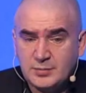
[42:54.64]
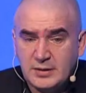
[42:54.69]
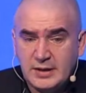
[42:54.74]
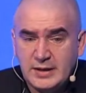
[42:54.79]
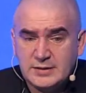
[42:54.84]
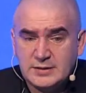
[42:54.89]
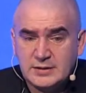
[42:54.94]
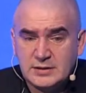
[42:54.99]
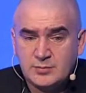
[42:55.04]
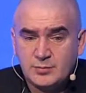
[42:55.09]
these
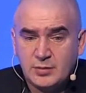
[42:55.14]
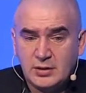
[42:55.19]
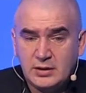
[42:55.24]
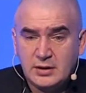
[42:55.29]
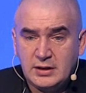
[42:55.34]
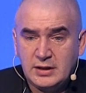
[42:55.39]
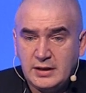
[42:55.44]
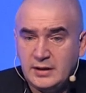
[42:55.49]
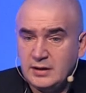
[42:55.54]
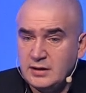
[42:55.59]
places,
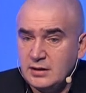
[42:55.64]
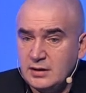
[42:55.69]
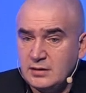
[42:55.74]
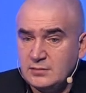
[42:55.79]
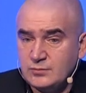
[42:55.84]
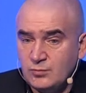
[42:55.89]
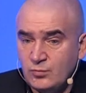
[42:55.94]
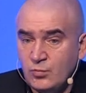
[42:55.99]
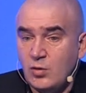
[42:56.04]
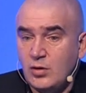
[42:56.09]

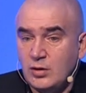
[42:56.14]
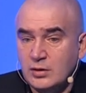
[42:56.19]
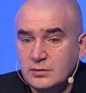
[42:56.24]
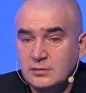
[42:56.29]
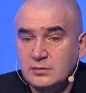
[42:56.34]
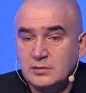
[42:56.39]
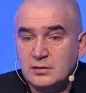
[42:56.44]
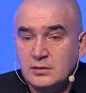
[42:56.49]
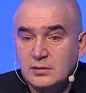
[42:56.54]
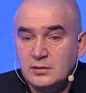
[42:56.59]
Bulgaria
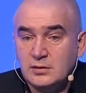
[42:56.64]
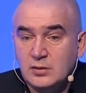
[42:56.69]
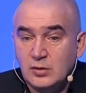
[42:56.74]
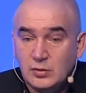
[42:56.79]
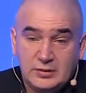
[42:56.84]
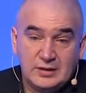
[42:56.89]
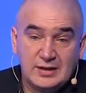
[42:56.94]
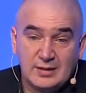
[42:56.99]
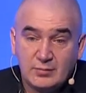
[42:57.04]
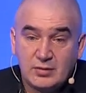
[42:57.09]
won
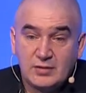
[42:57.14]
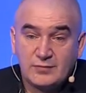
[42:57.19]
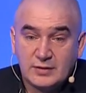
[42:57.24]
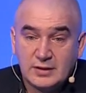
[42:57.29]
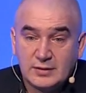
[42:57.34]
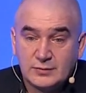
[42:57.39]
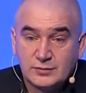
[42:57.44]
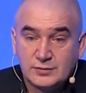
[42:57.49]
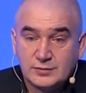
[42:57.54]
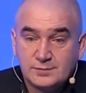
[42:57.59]
on number of
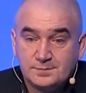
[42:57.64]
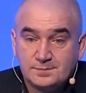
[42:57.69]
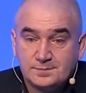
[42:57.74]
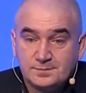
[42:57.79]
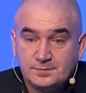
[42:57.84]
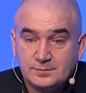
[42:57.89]
counts.